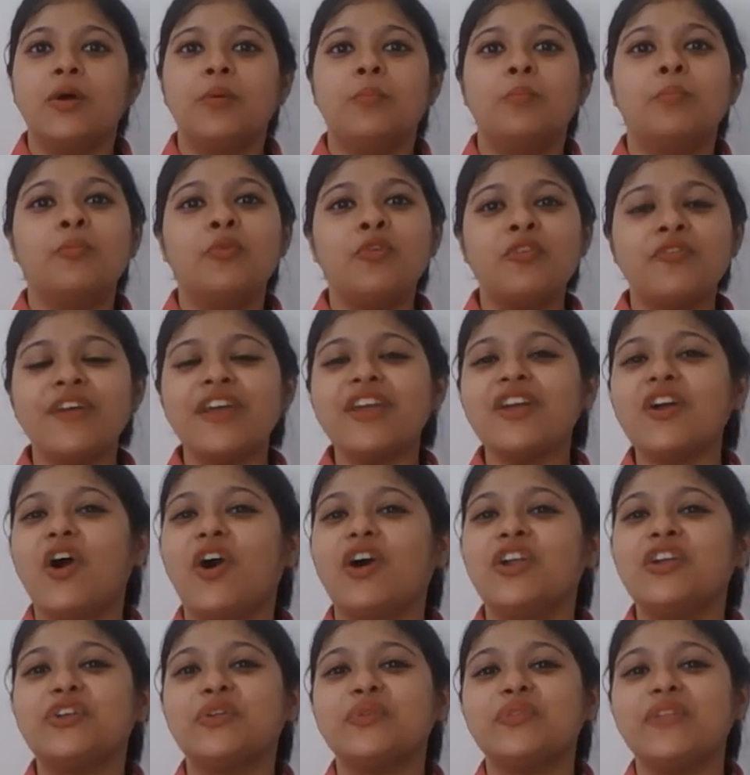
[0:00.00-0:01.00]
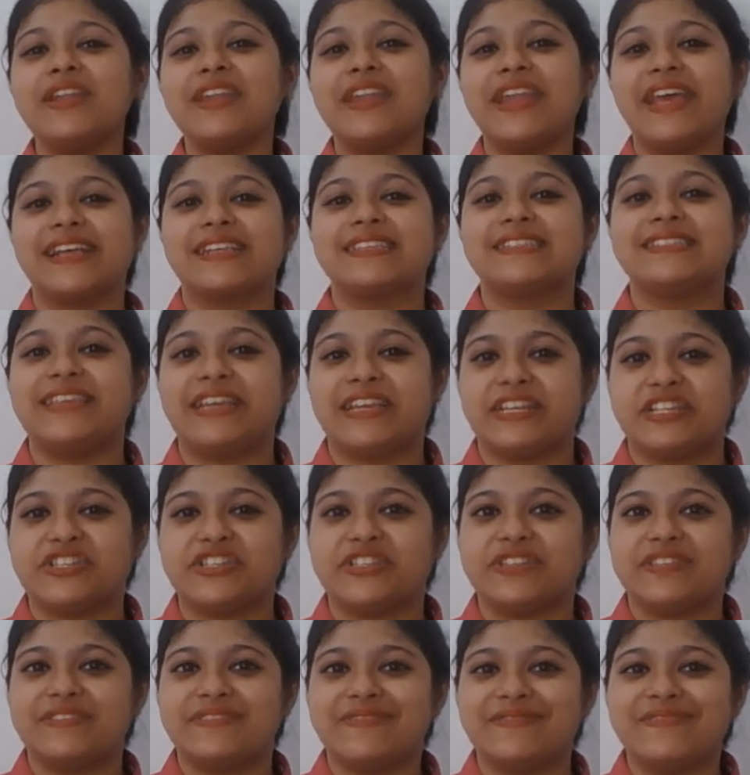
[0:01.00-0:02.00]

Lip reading: Moving on to the next section.